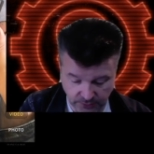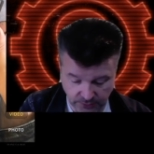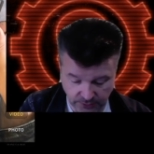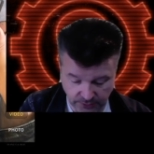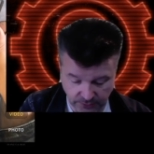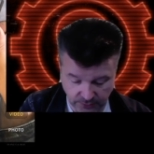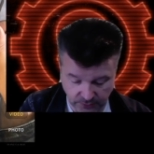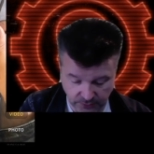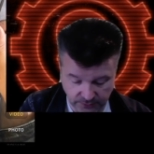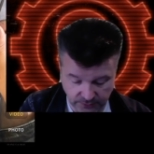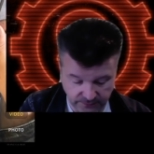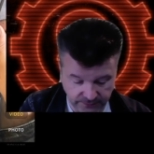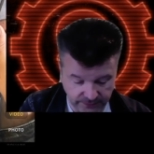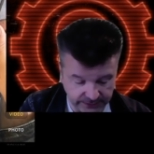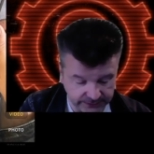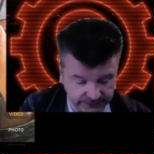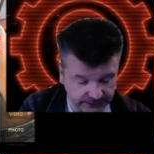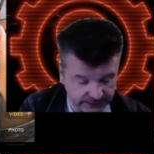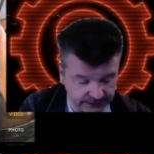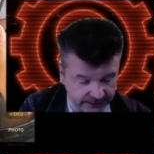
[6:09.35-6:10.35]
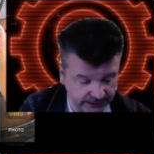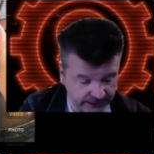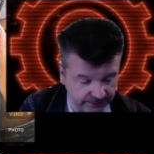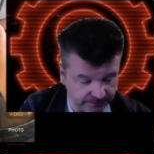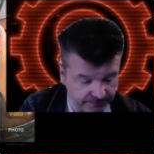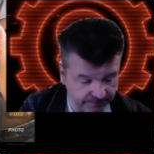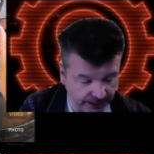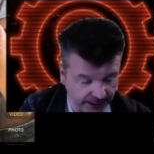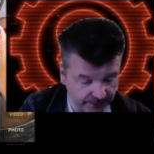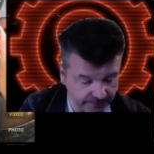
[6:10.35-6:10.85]
ignoring the fact that they need
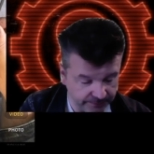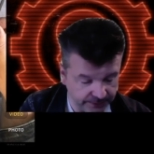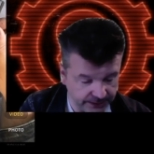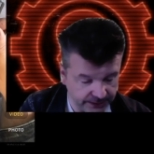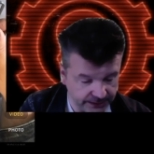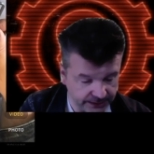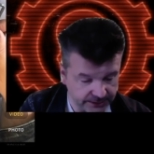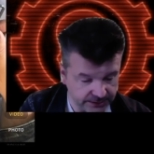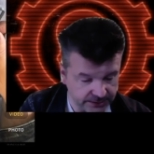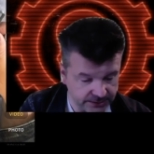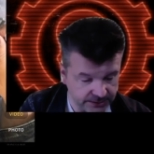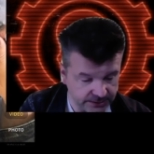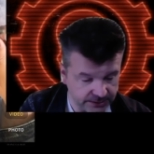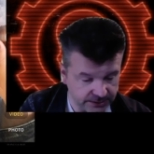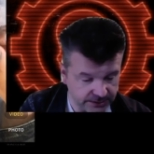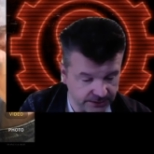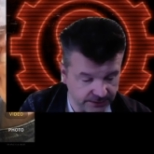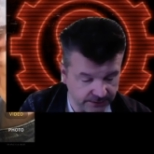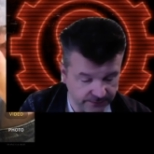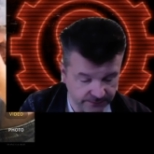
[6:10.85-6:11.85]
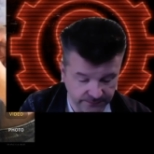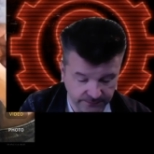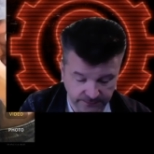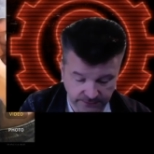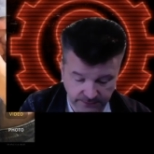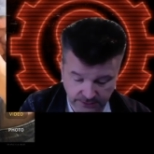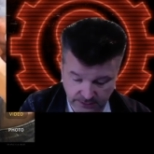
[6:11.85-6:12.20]
backpacks and stuff.